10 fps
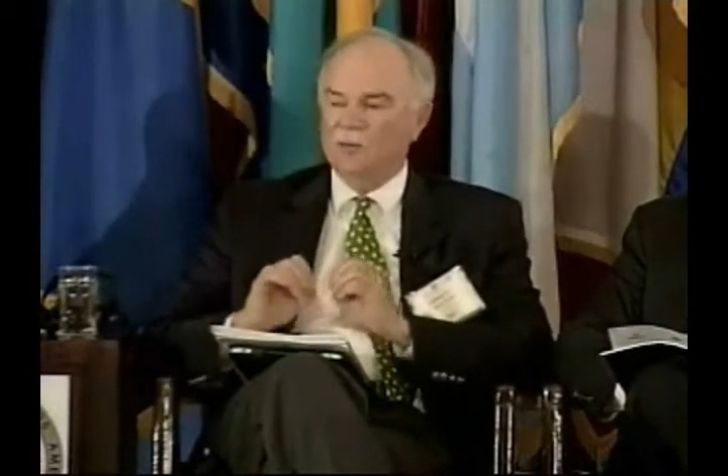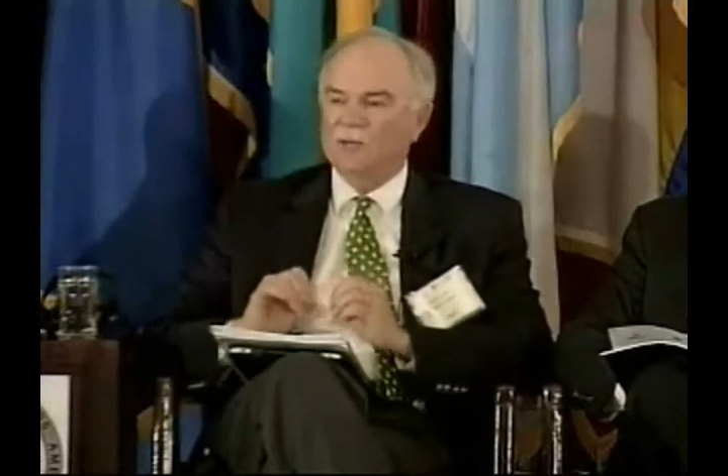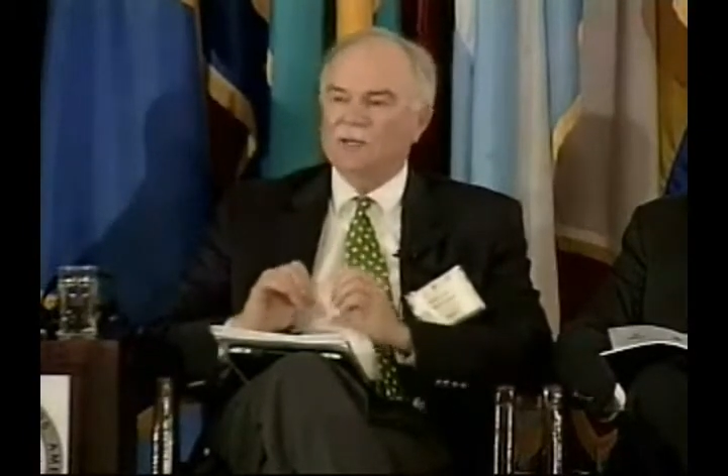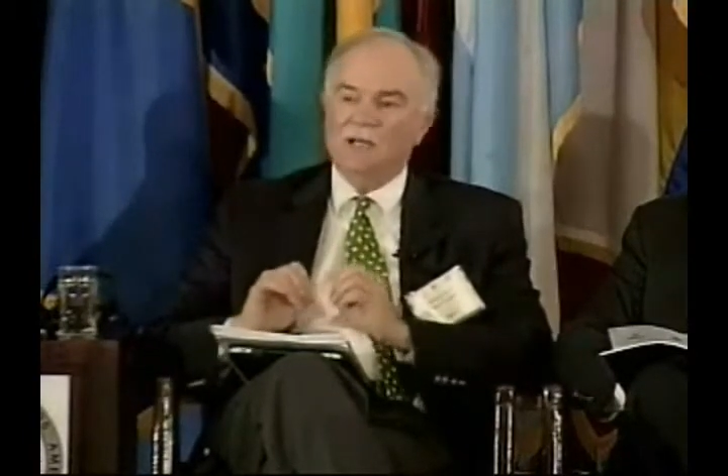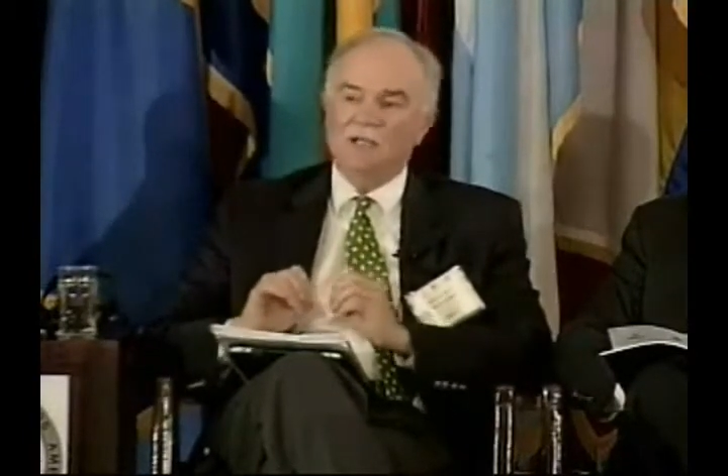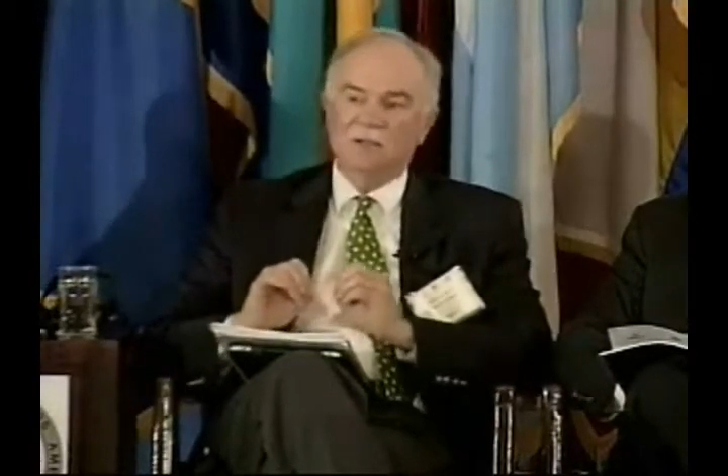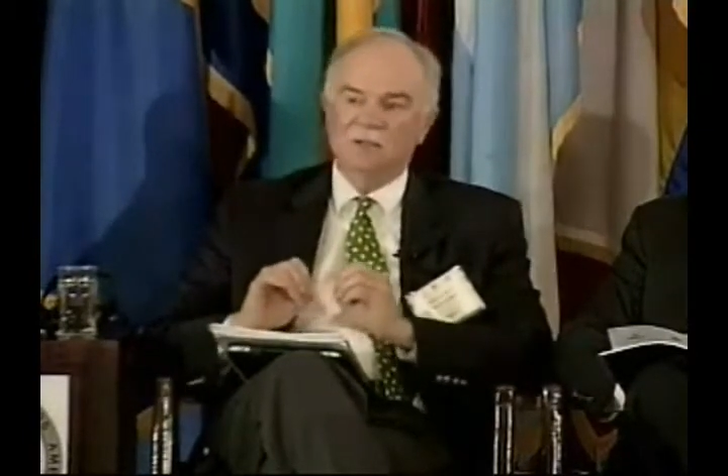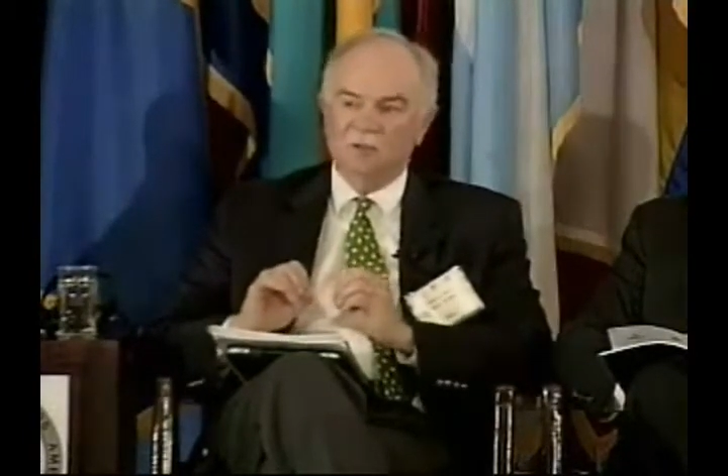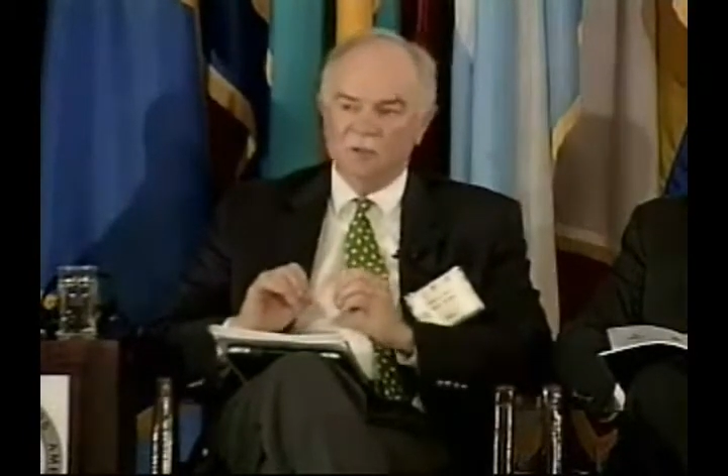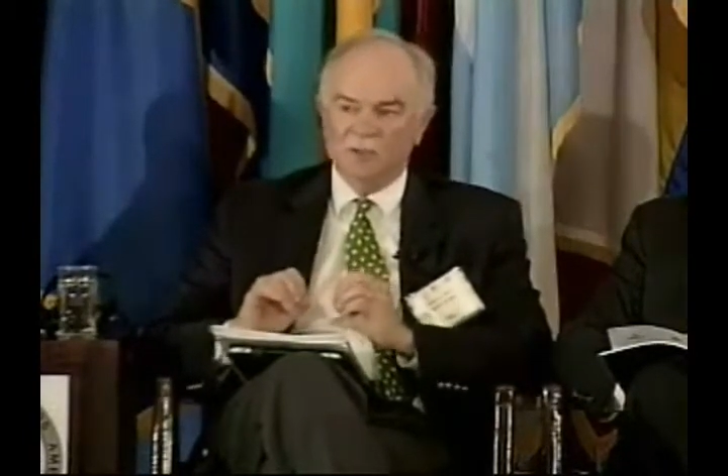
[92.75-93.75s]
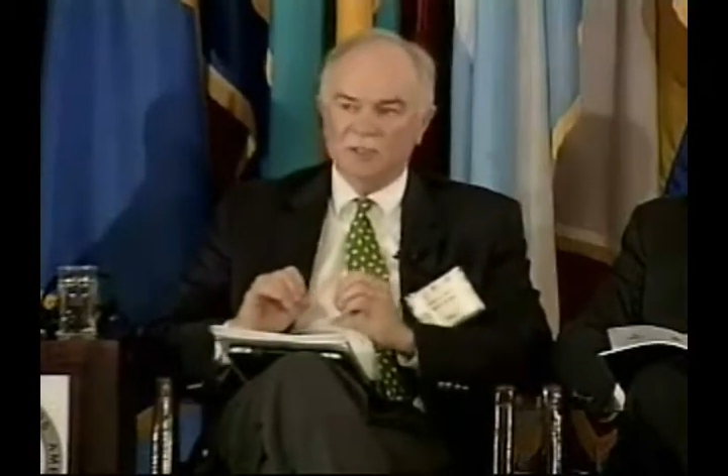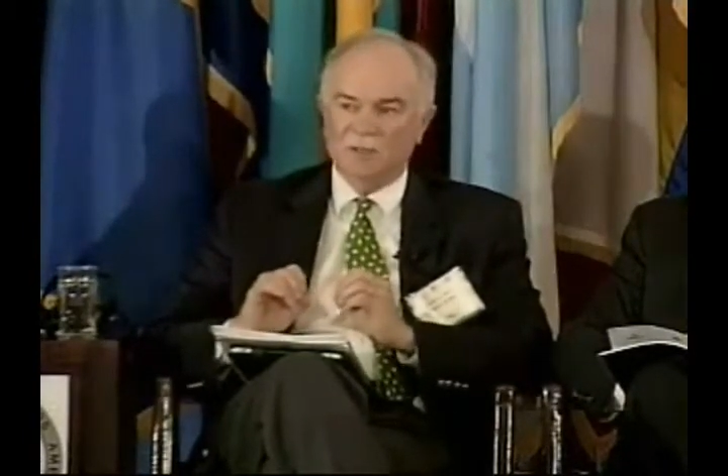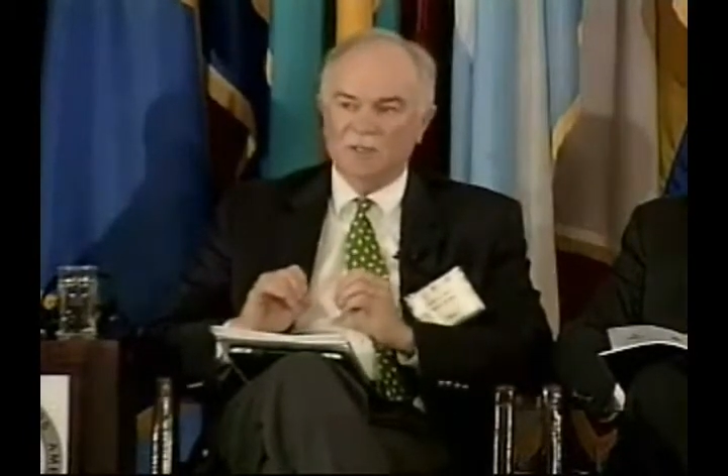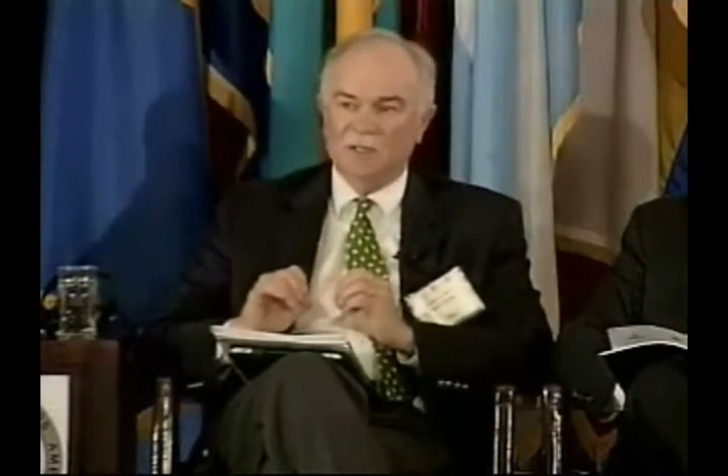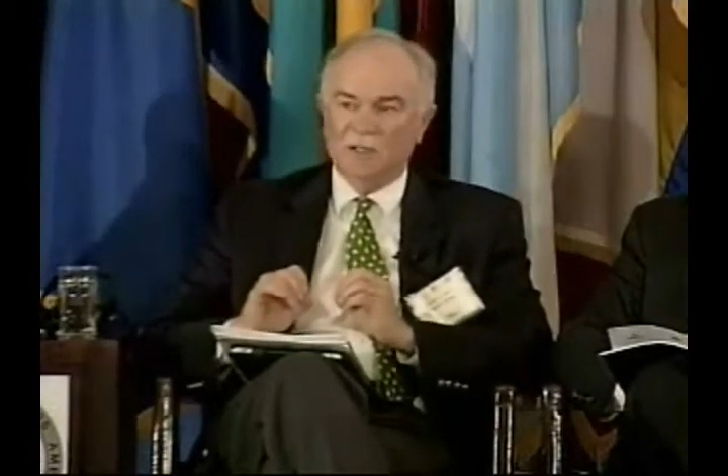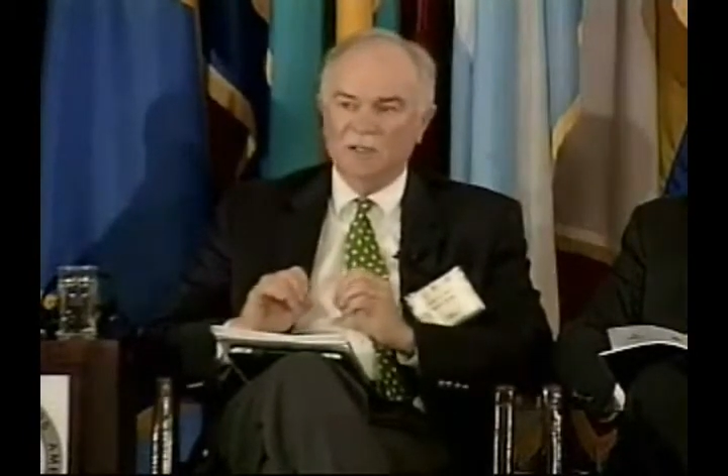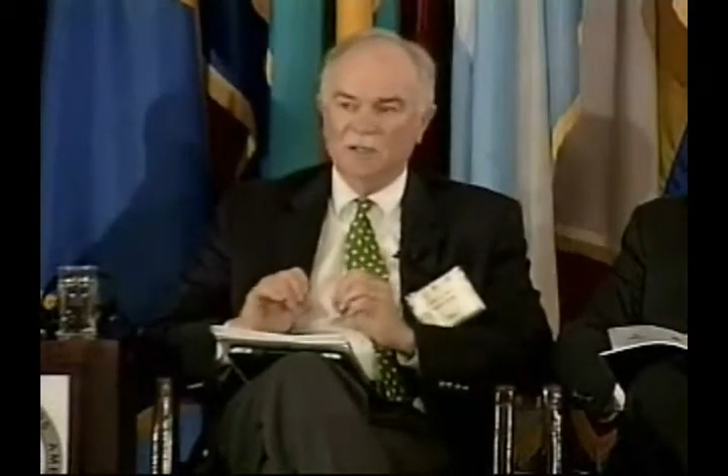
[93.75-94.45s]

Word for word: organized to do something.